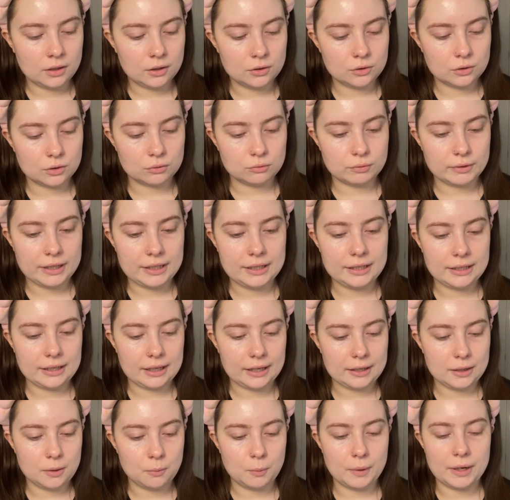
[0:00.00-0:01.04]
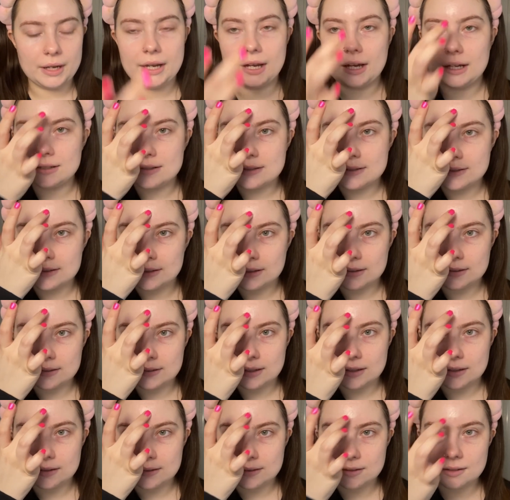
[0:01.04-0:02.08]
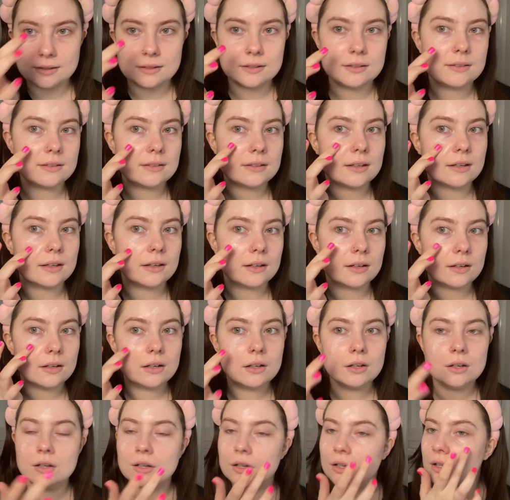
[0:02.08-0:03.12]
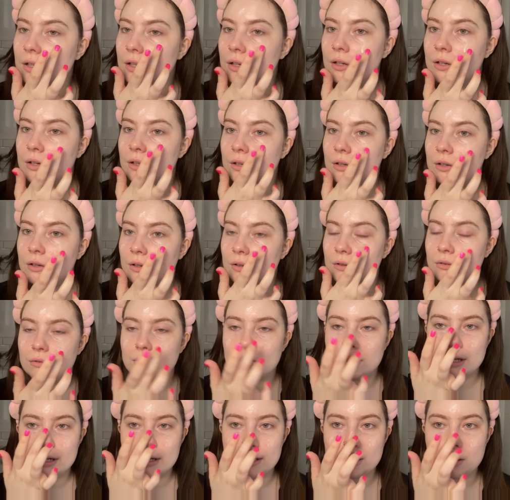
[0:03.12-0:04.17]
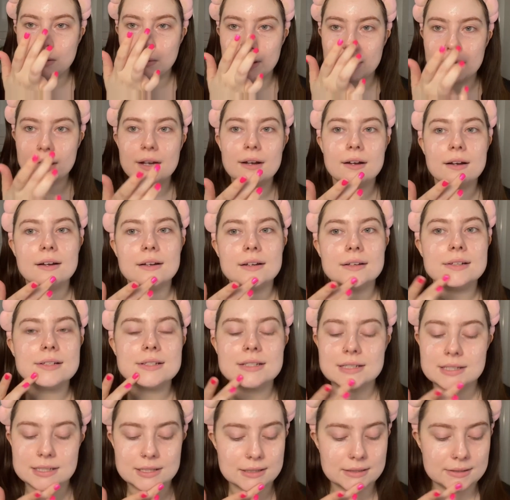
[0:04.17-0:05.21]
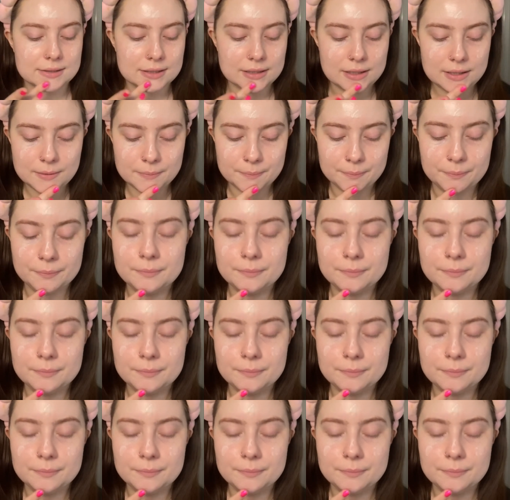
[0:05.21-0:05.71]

So really lightweight and sinks into the skin really quick and easy.